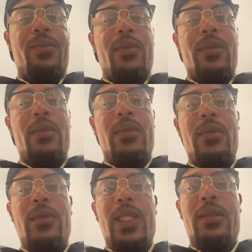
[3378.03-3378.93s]
Tell Renee
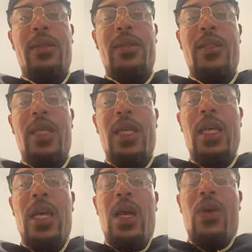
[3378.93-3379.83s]
I'm going to text her.
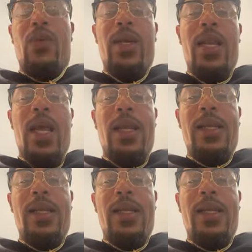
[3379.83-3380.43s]
But don't get my